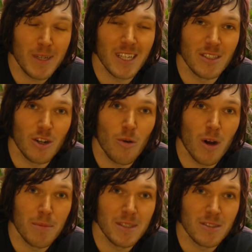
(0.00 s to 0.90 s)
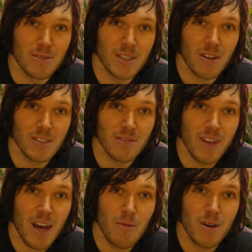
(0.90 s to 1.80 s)
because you don't want to miss the results of
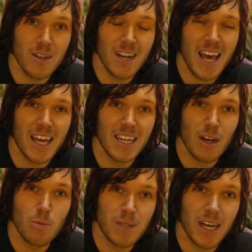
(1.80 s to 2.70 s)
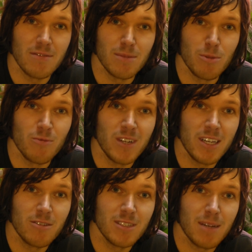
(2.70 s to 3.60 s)
that one, and I hope to have some new
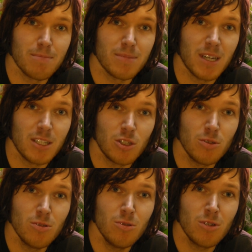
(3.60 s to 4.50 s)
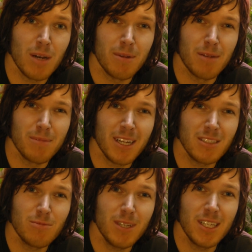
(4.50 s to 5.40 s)
videos up too, coming up
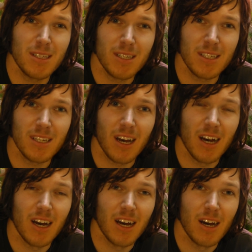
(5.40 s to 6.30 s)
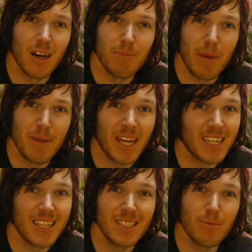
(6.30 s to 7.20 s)
next week, maybe end
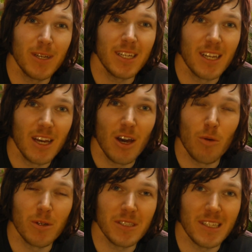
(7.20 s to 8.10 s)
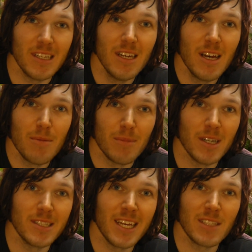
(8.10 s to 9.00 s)
of this week, we'll see.
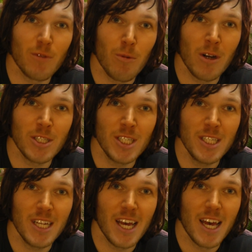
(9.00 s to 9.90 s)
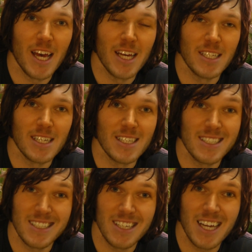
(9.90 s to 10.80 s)
But thanks for watching, and
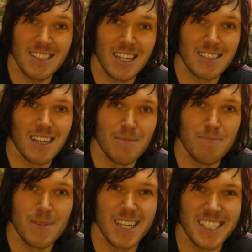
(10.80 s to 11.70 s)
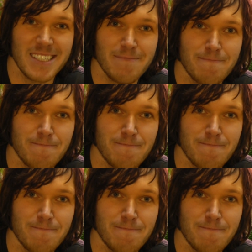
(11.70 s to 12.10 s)
see you guys next time. Thanks.